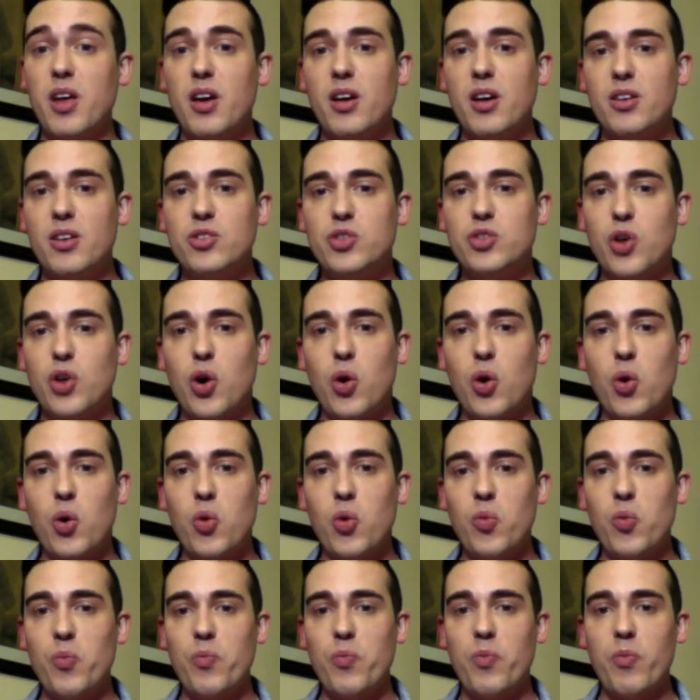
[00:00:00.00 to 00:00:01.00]
So
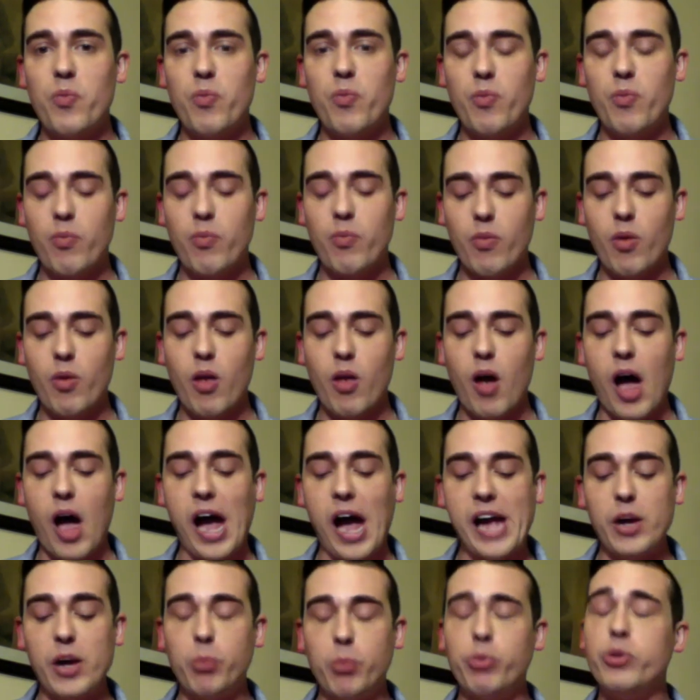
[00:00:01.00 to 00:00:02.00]
I
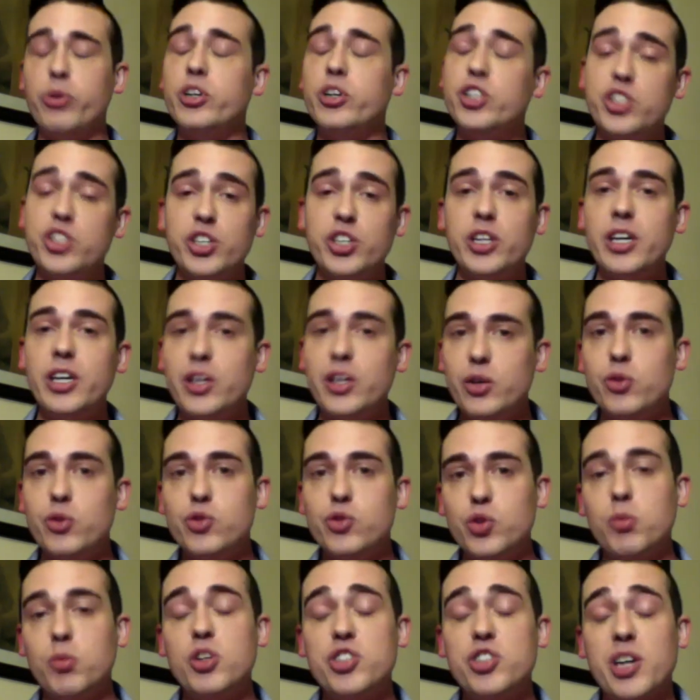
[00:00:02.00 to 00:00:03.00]
appreciate you
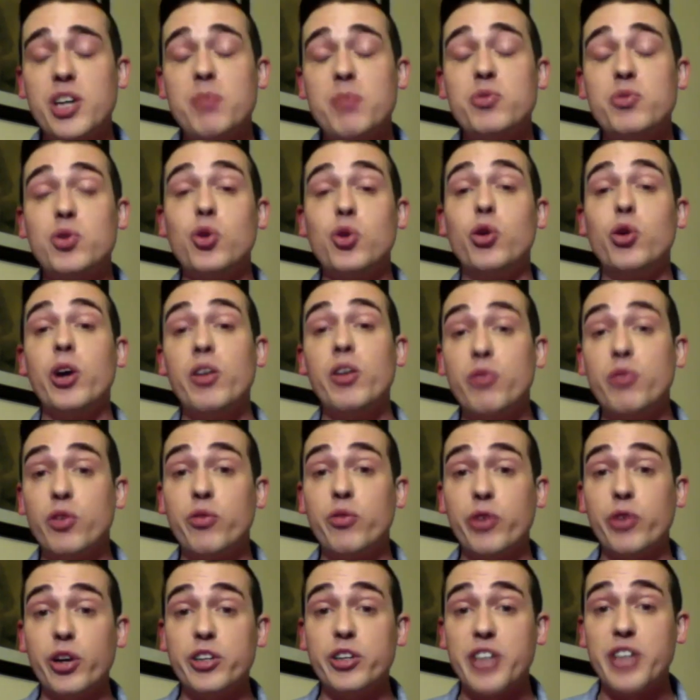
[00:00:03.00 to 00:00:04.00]
so much. I'm so grateful
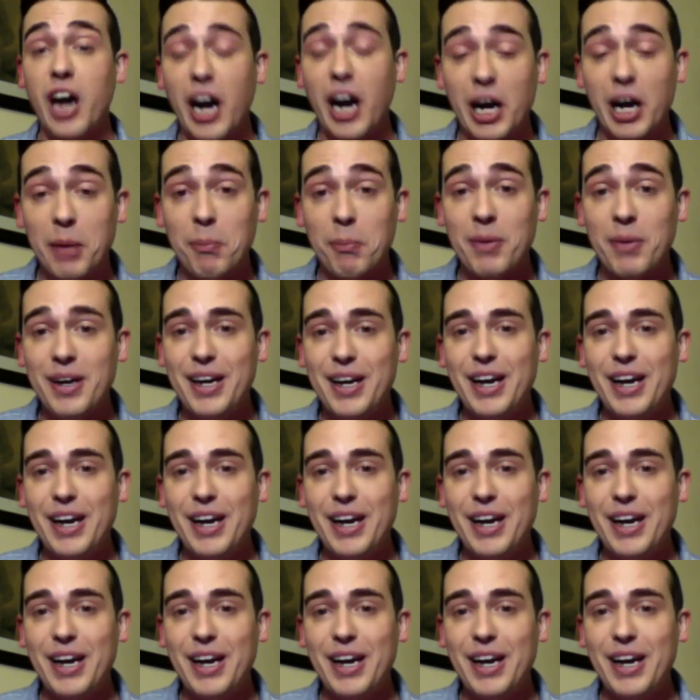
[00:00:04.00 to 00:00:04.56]
for your time.